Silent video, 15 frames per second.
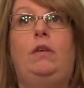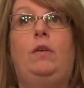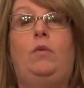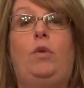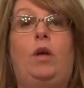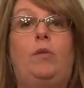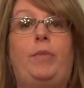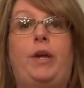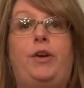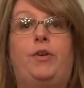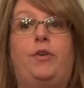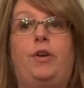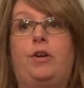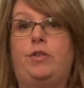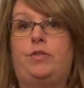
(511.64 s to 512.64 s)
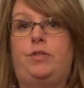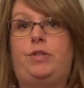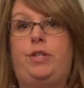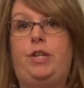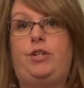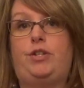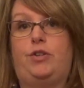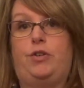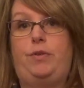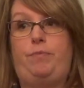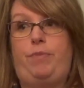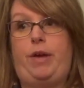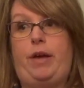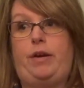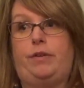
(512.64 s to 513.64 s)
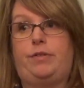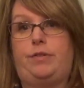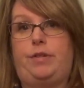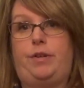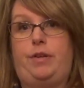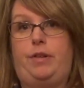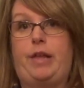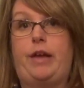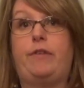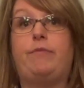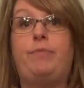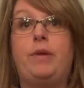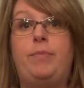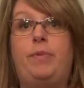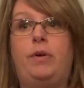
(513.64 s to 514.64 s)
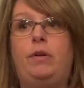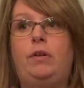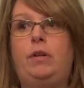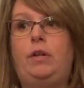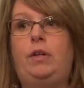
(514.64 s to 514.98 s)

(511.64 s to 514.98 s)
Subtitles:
Well, my career as a teacher impacts a lot of people.